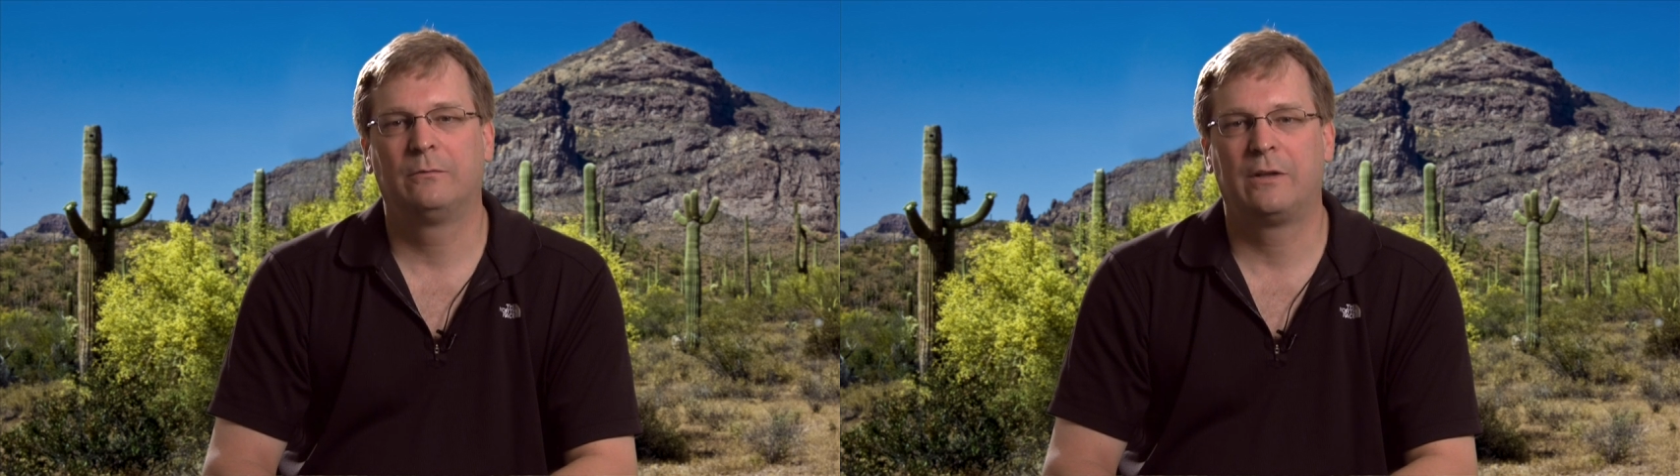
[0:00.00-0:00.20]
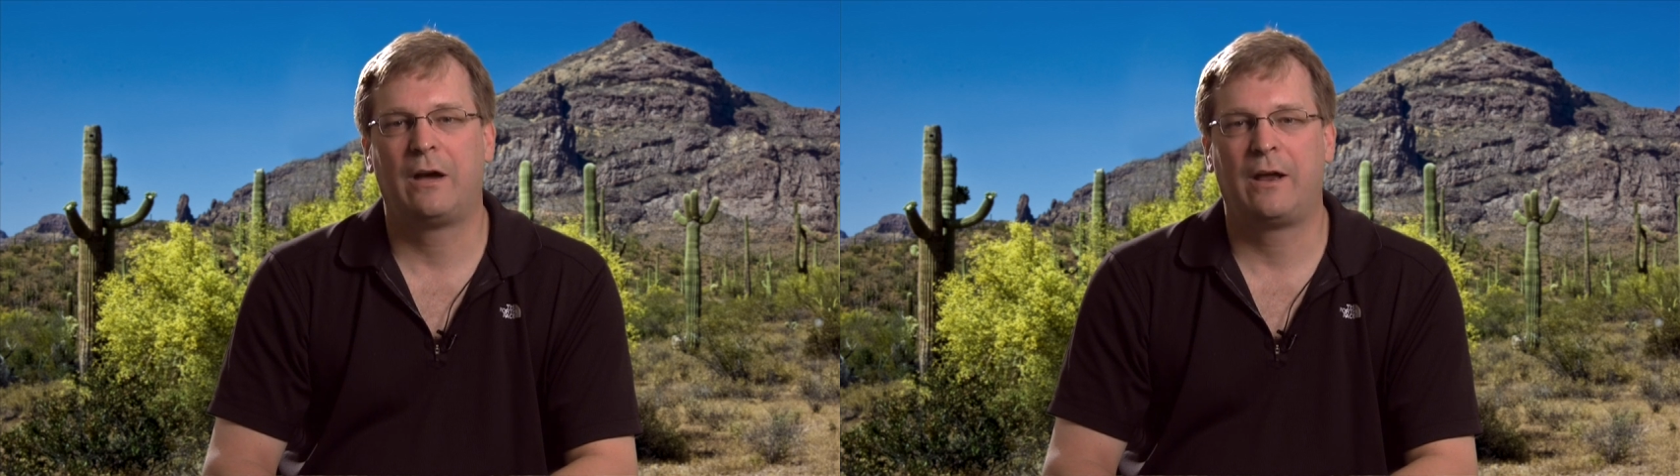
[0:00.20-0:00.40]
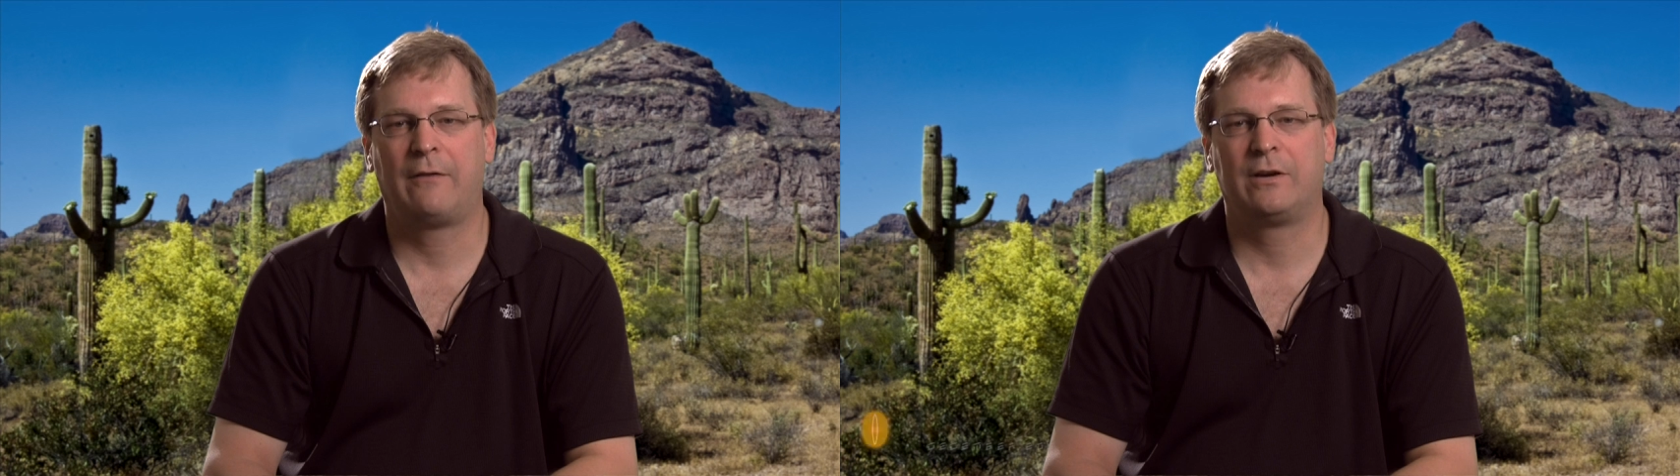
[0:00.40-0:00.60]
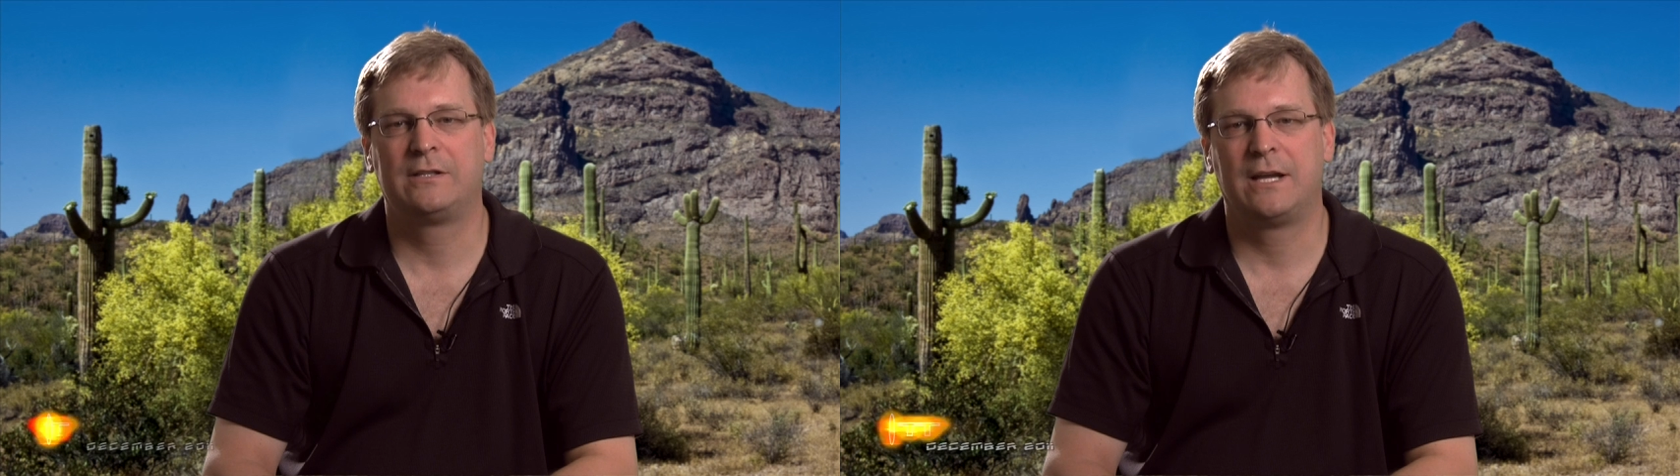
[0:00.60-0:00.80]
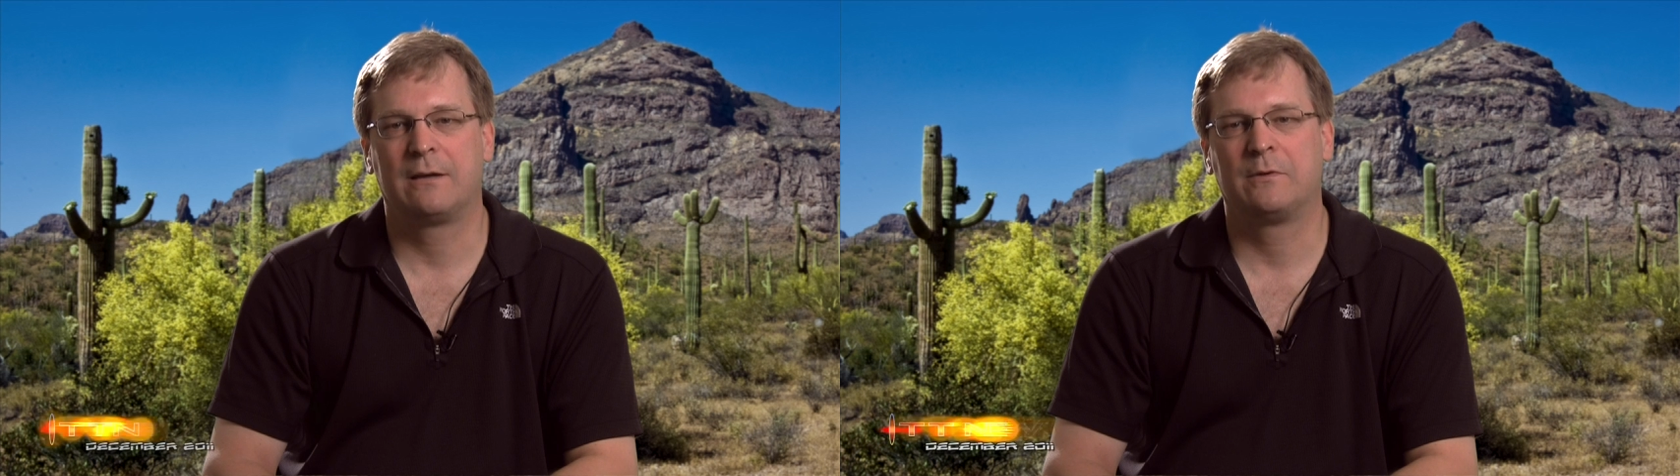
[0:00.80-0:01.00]
without having to
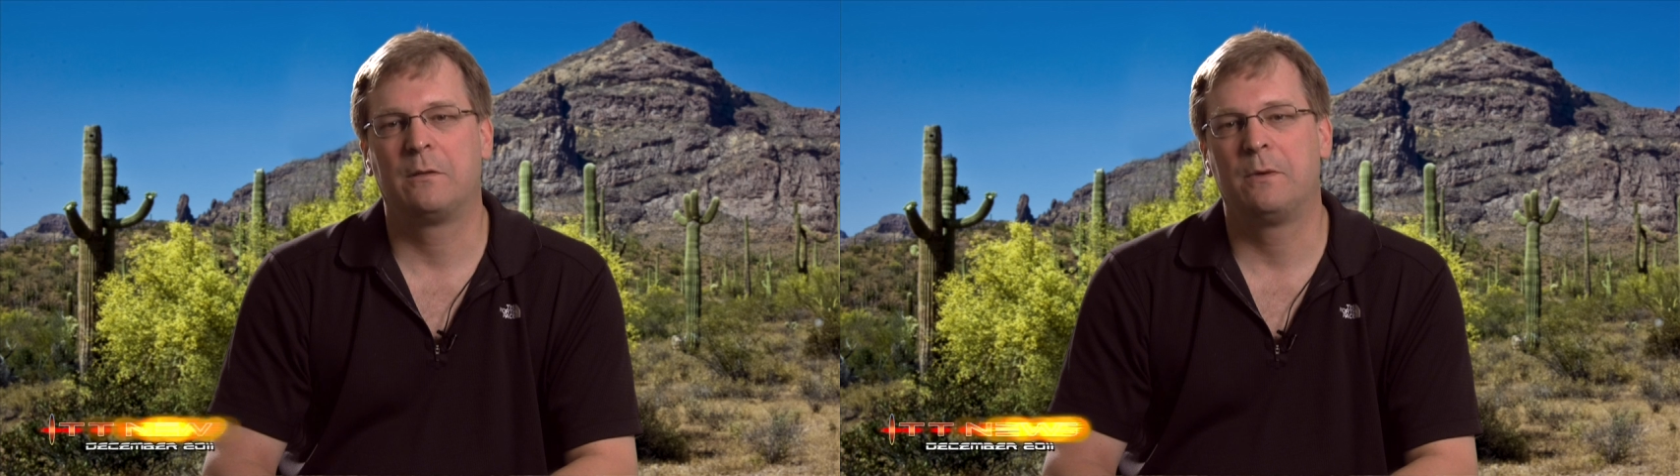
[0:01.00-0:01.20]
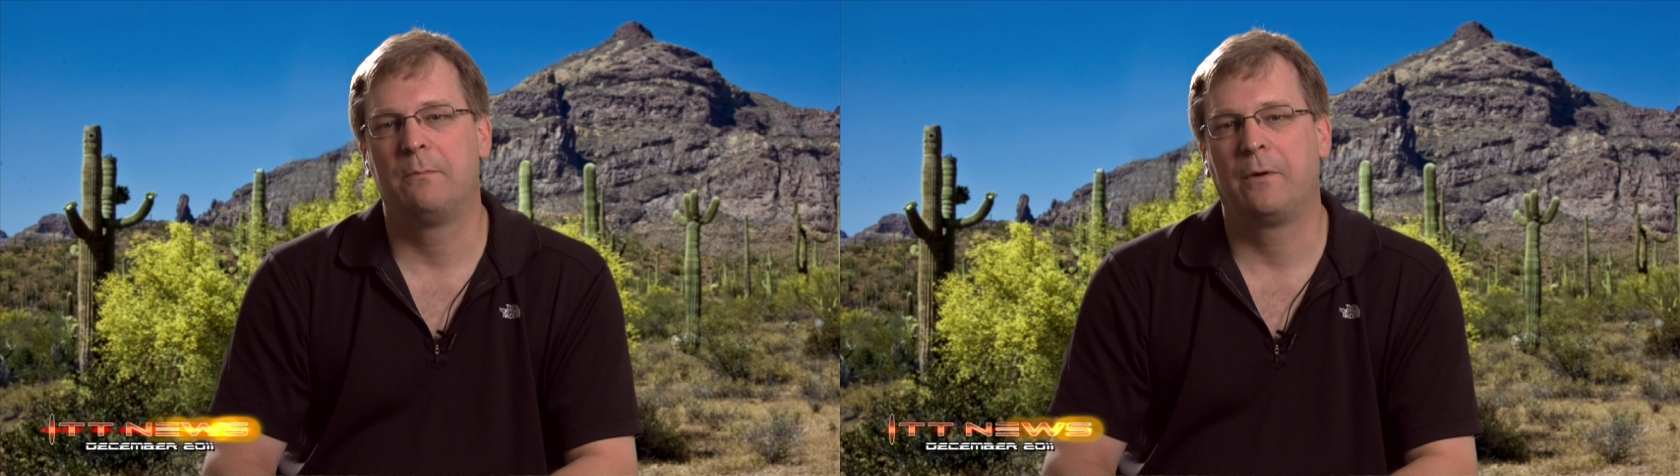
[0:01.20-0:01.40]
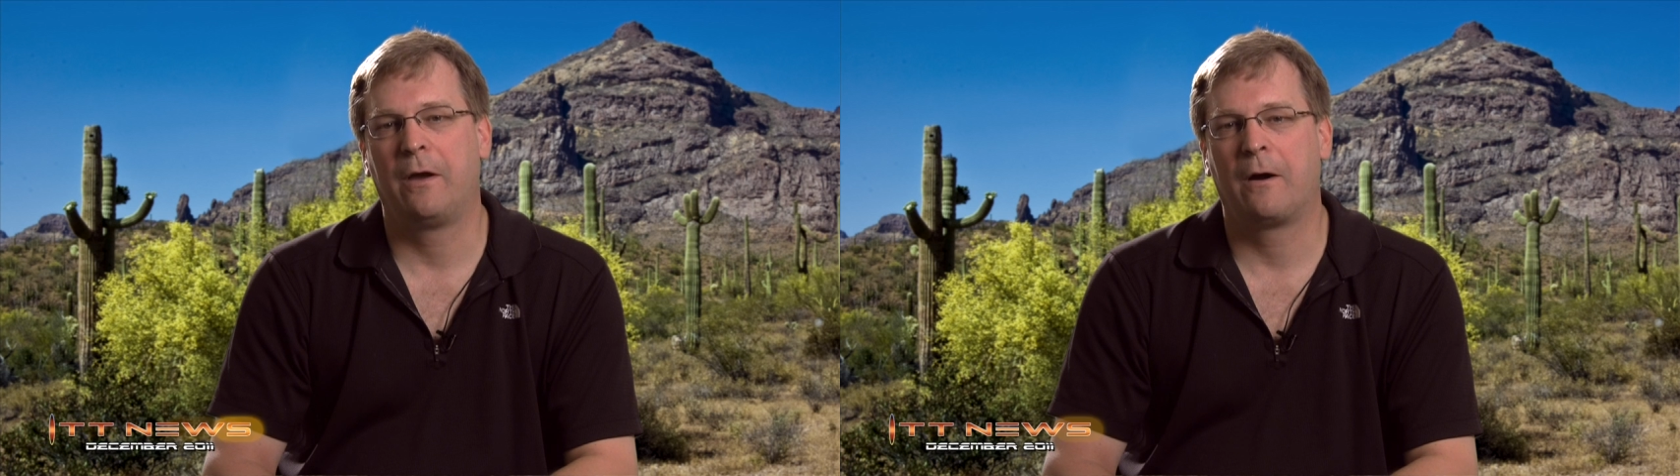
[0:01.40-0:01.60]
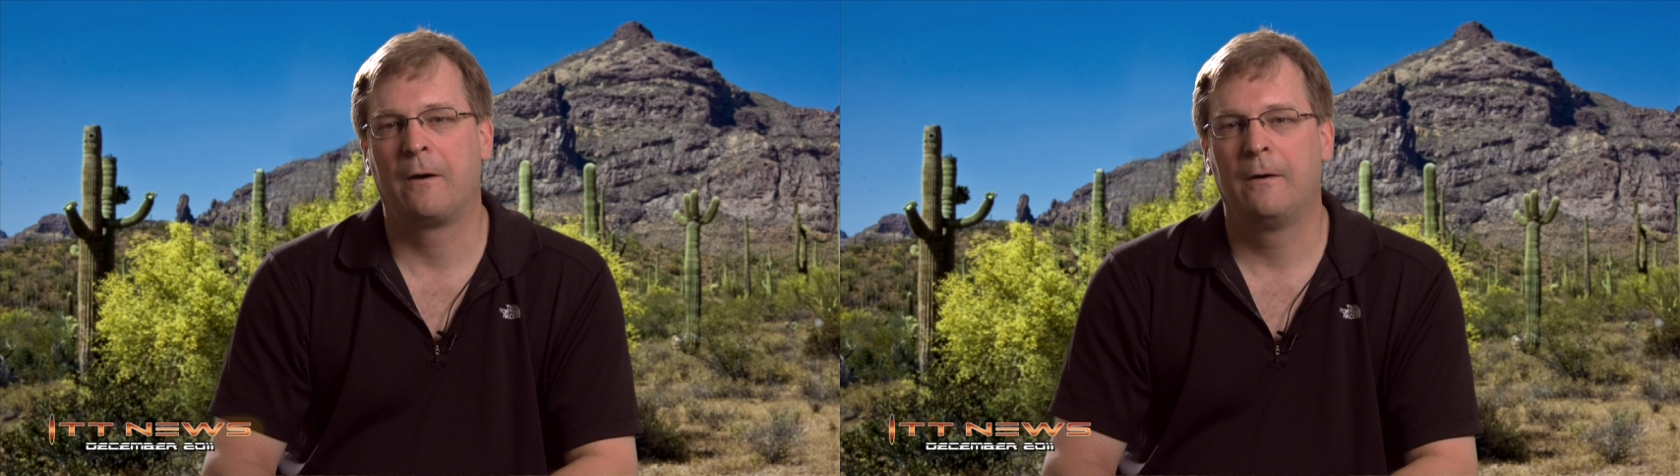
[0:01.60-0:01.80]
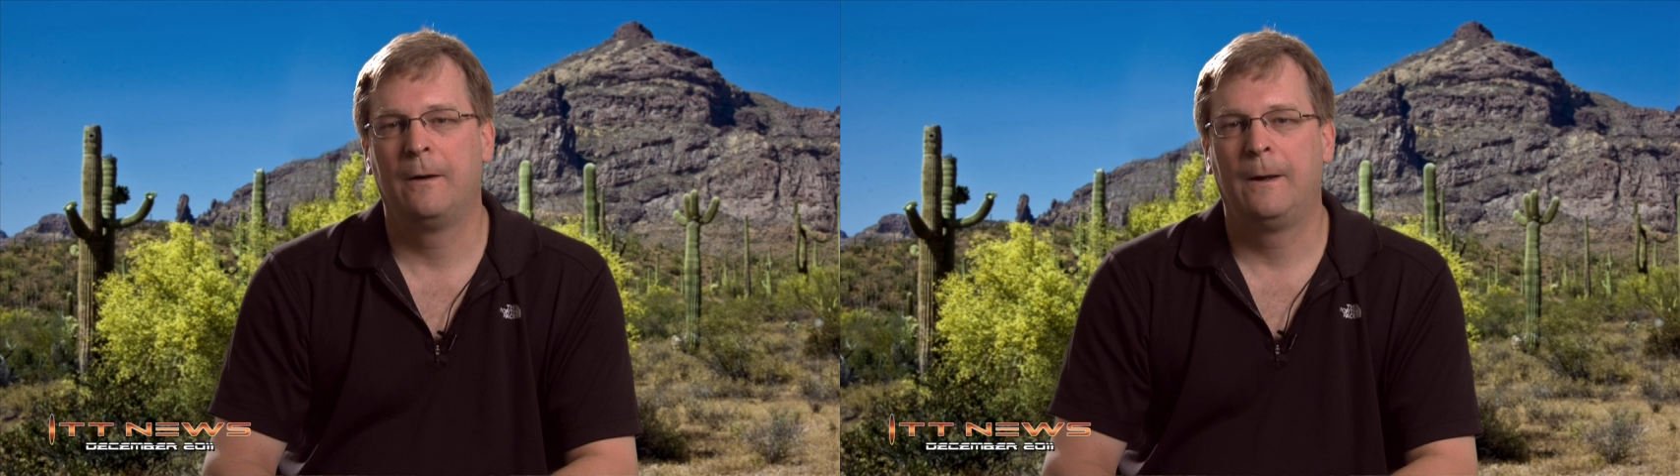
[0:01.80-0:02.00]
take them to the B P R.